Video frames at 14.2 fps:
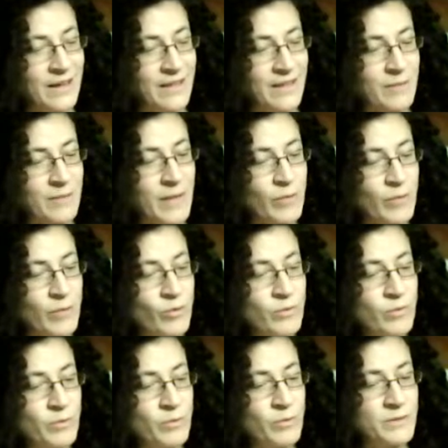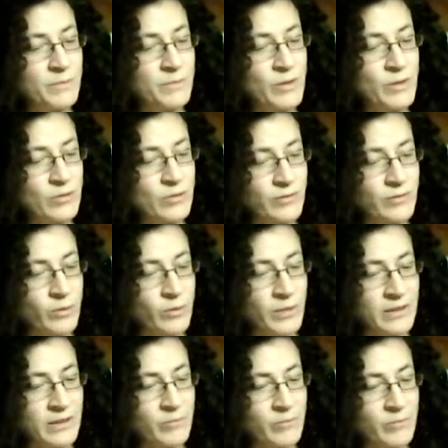that my room was beautiful
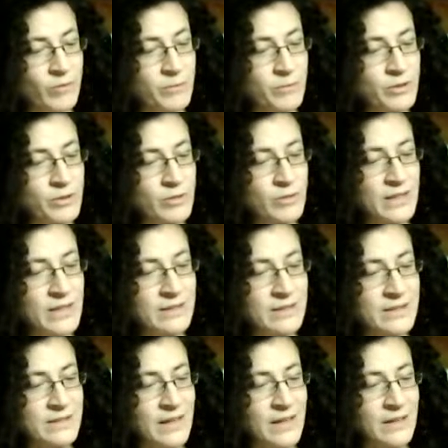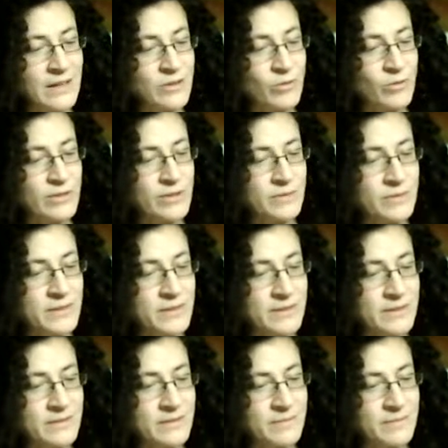with them from New Year's Day to Christmas.